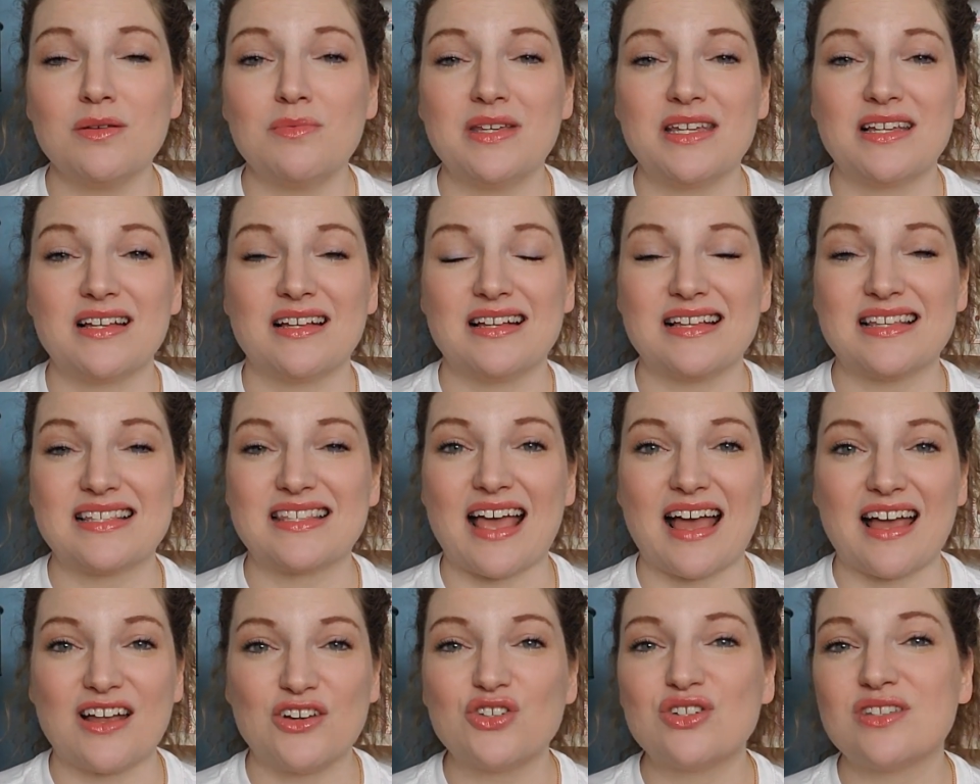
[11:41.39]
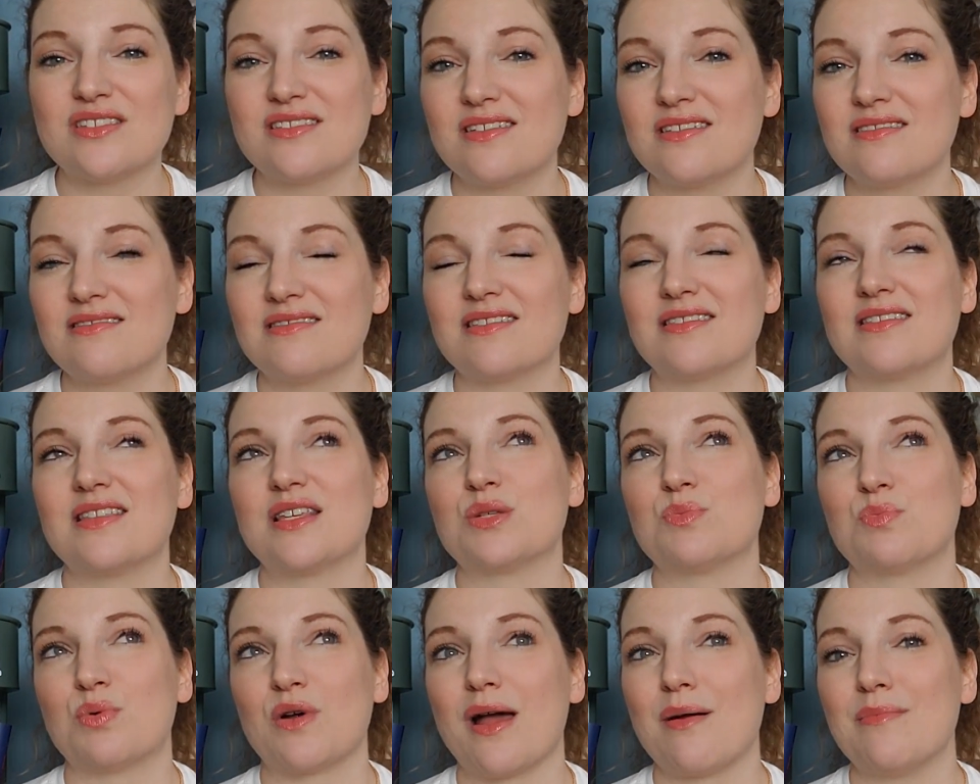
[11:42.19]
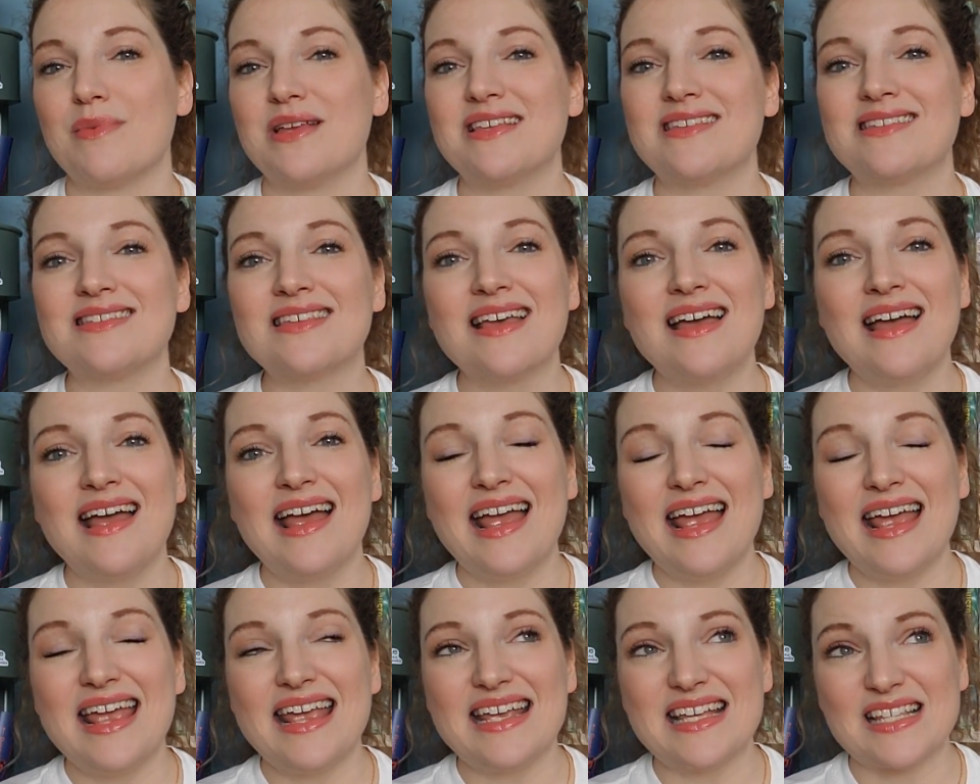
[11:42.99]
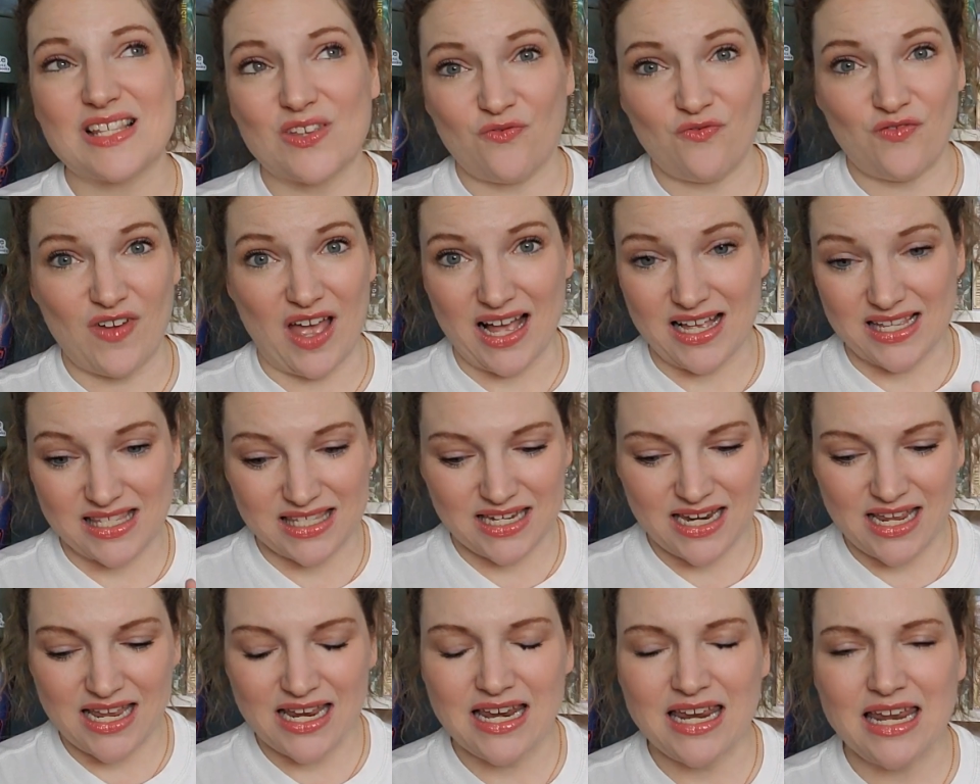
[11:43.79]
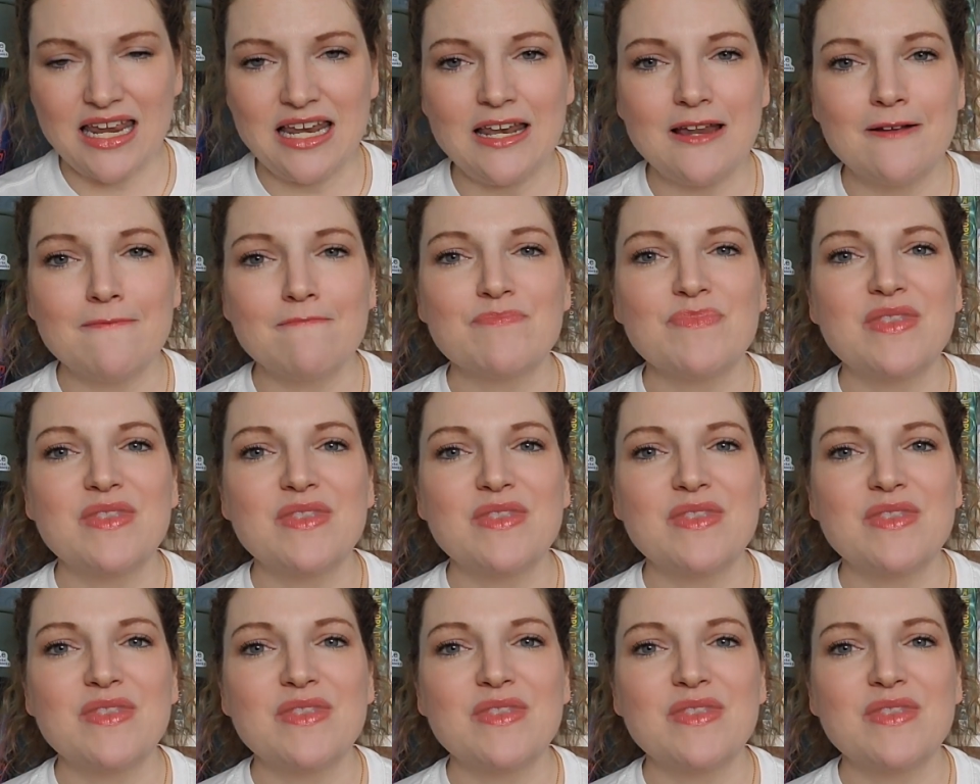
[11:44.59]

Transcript: because I just think that this premise is fascinating,